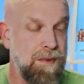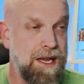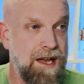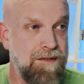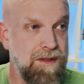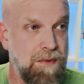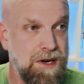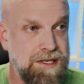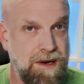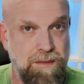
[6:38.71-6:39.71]
might have the
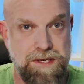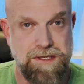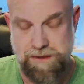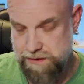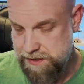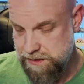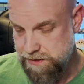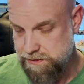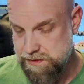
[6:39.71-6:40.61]
March numbers soon too.